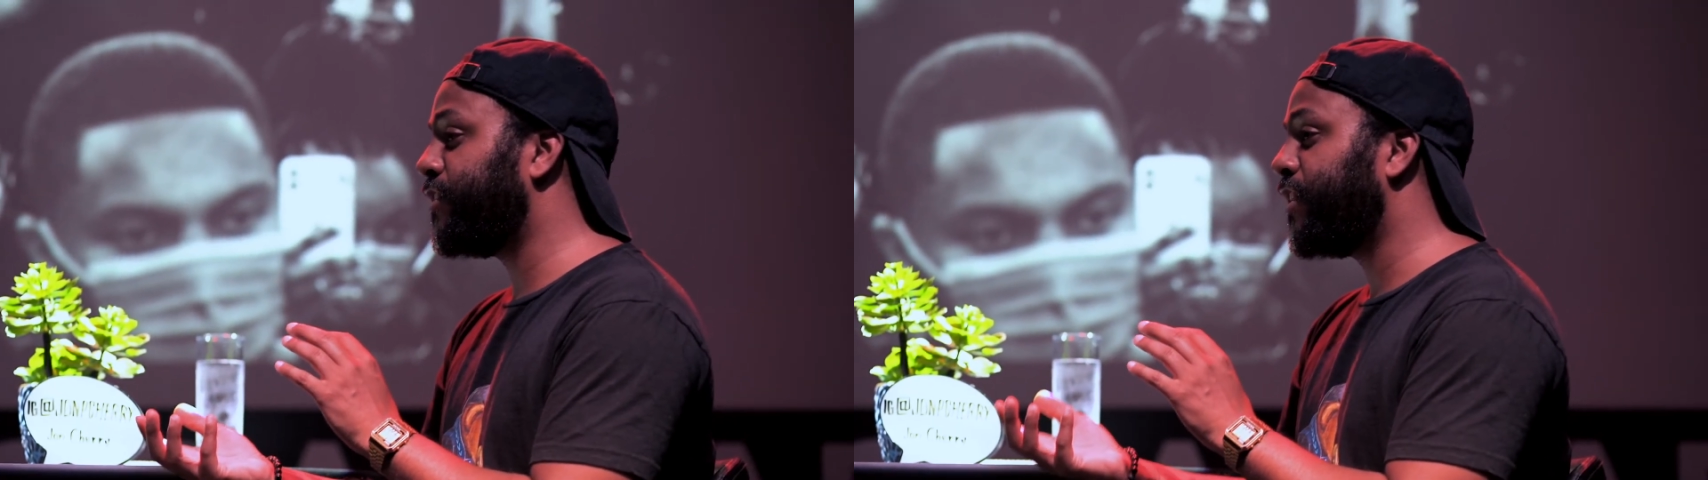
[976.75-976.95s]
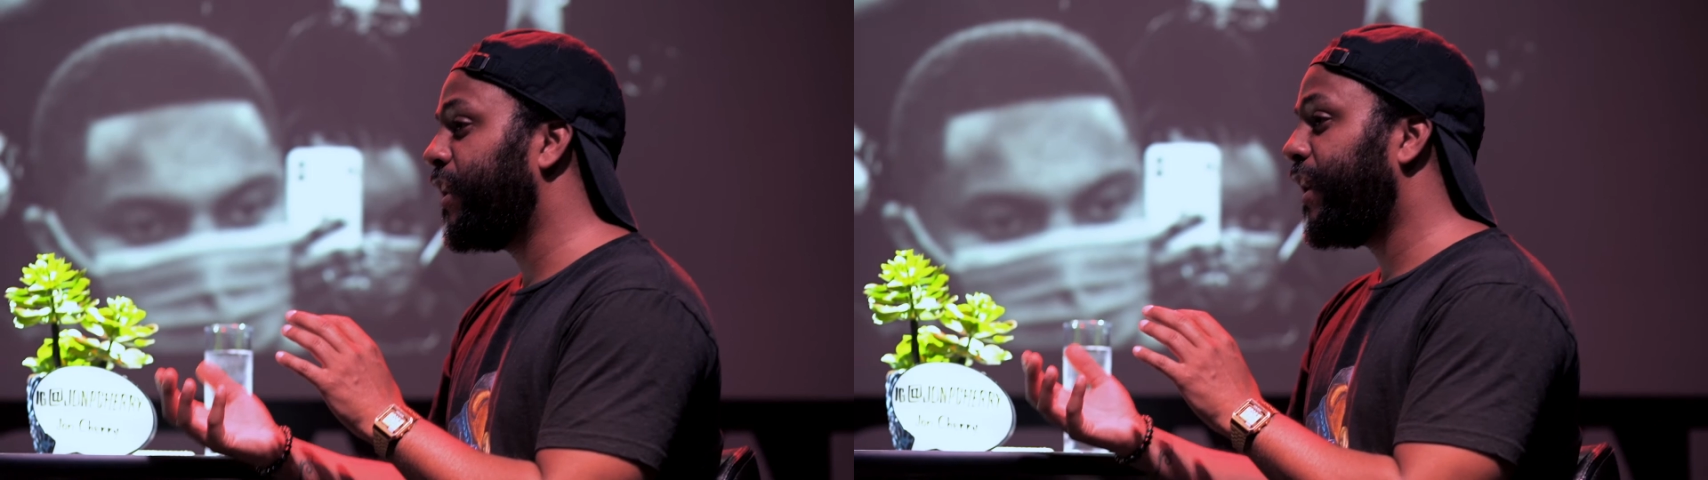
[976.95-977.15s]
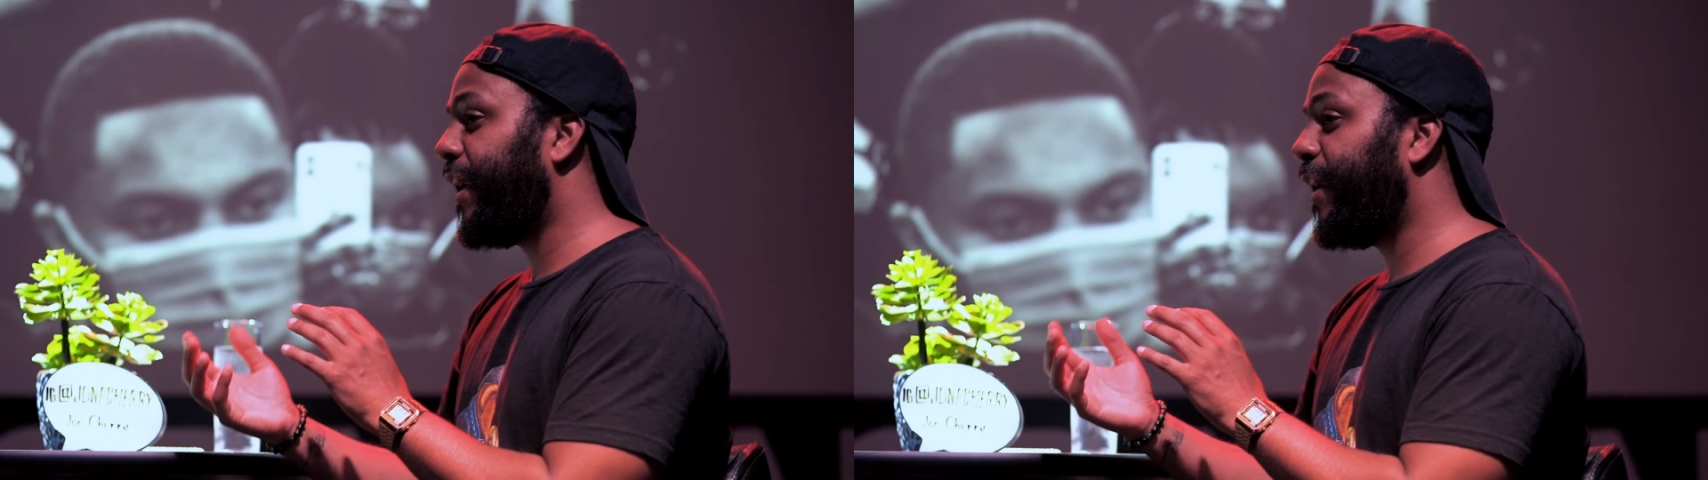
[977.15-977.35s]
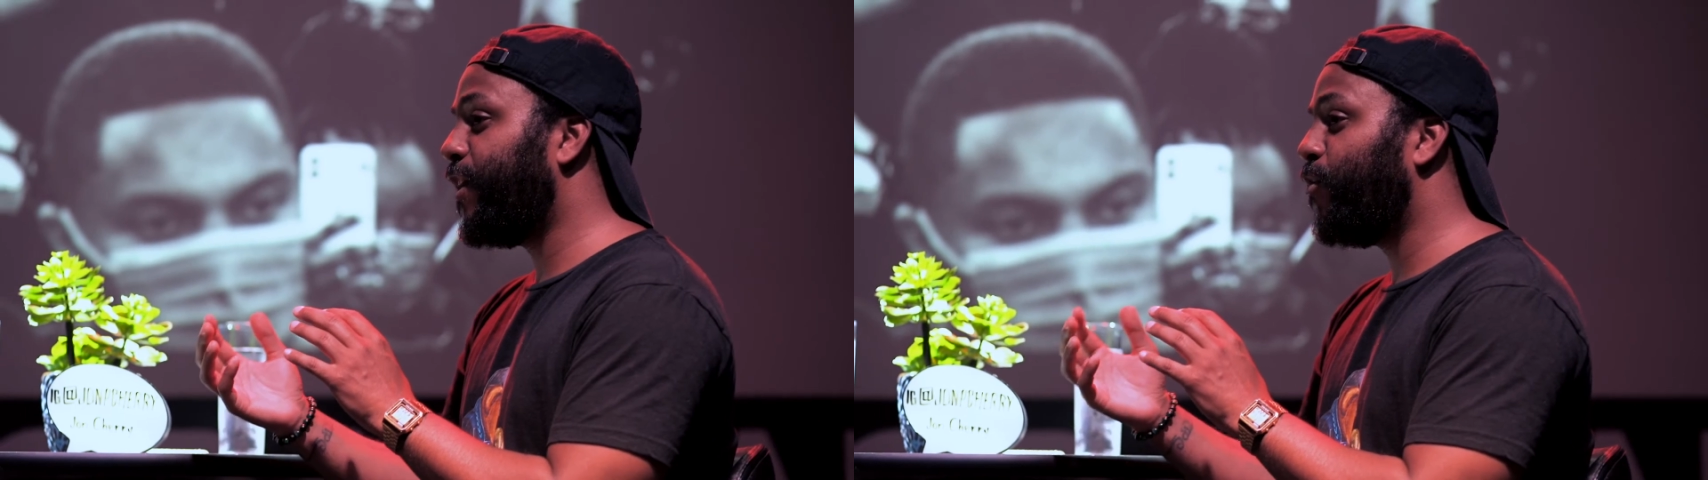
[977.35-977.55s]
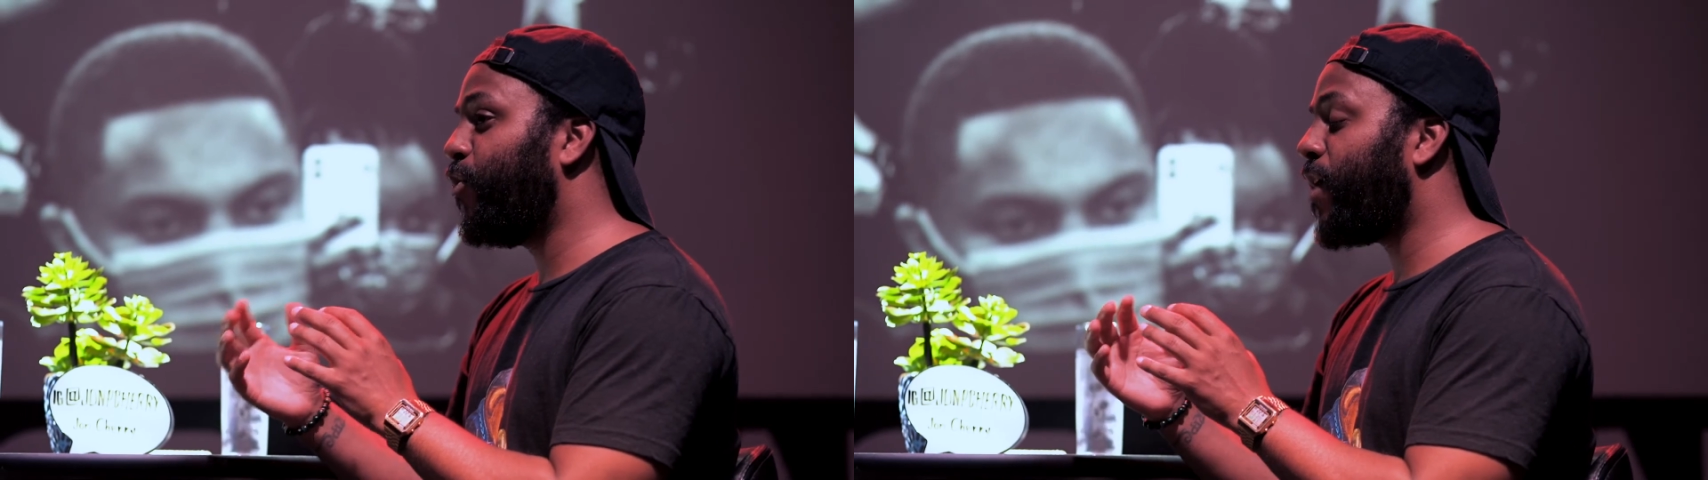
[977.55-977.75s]

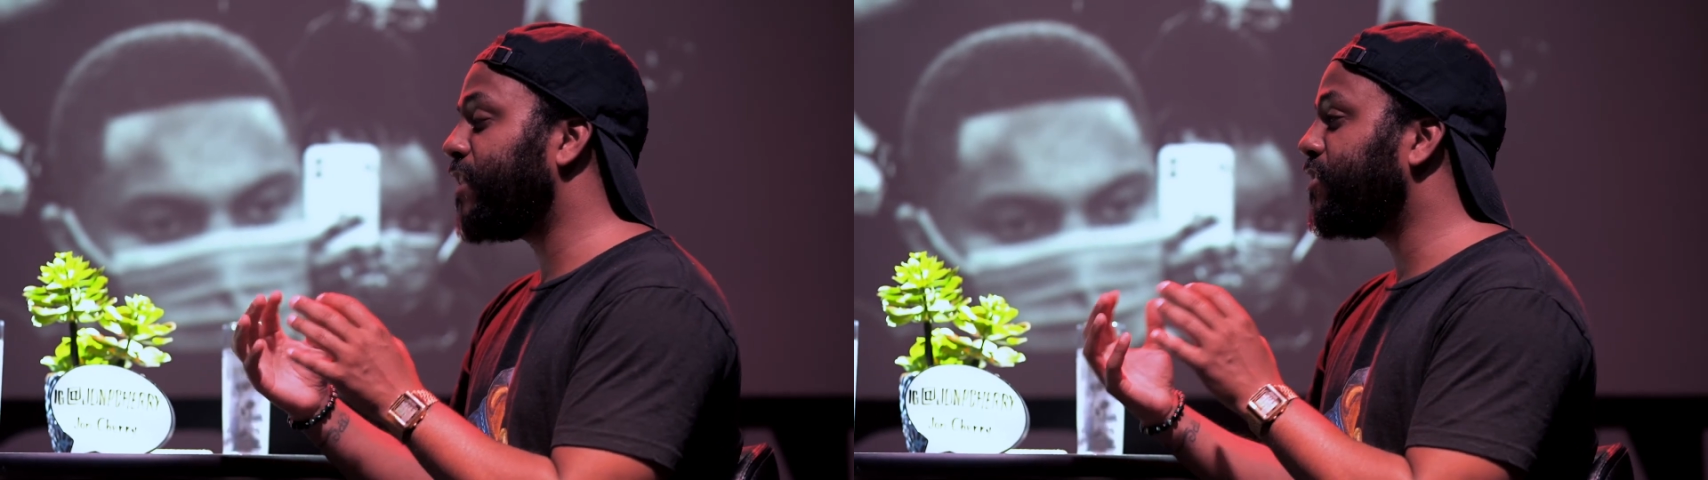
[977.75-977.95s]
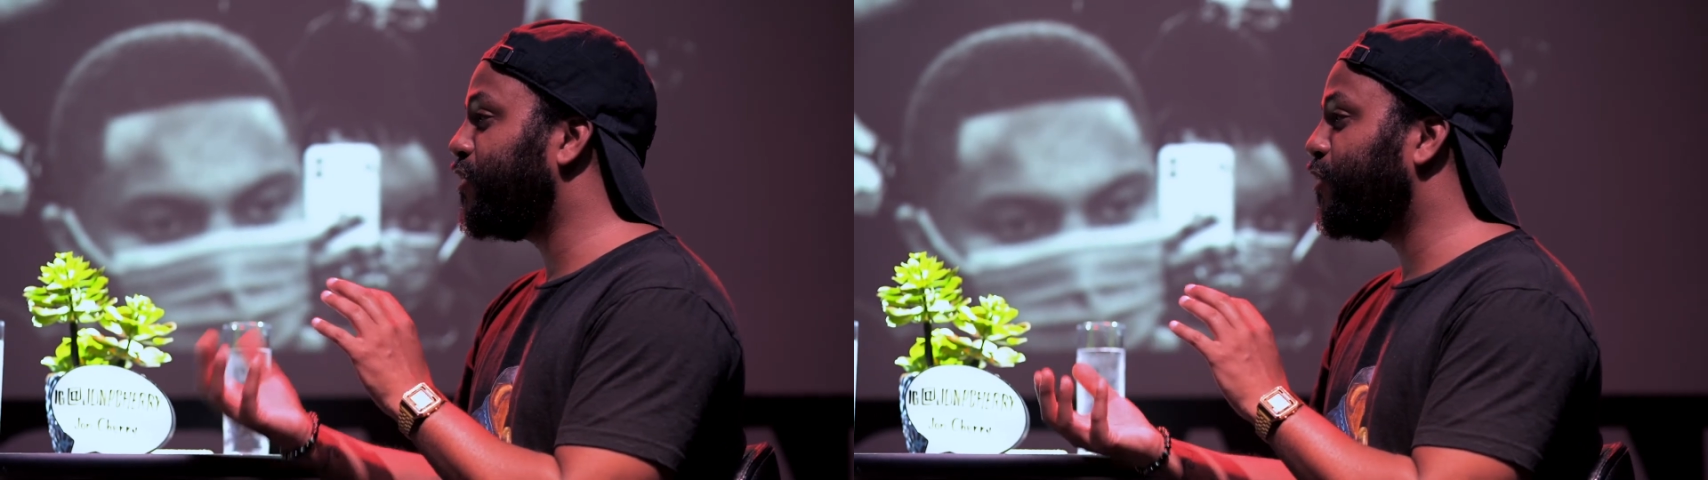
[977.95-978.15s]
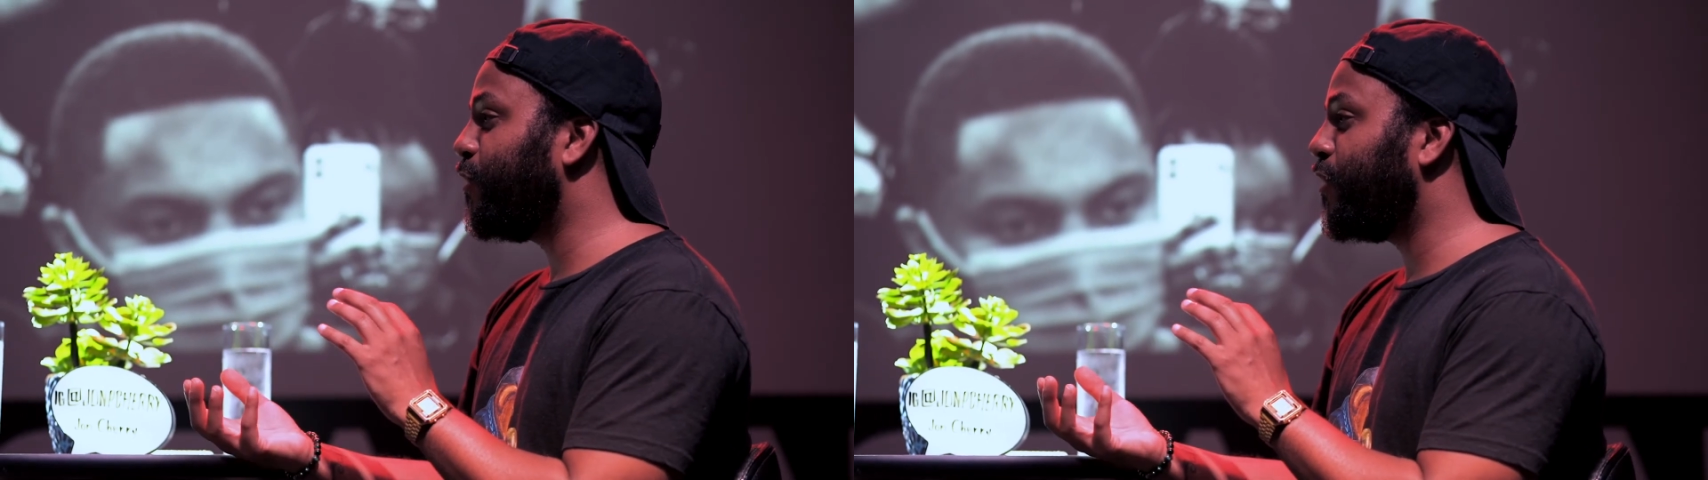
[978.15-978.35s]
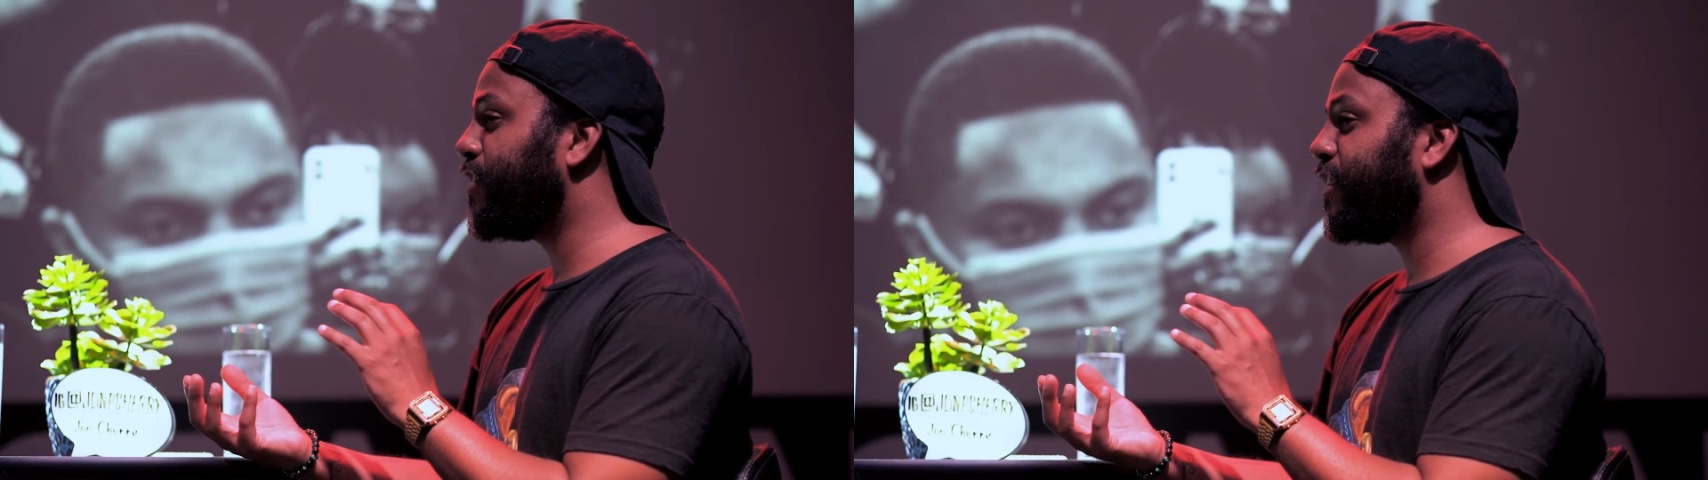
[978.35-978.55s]
And we watch the juniors,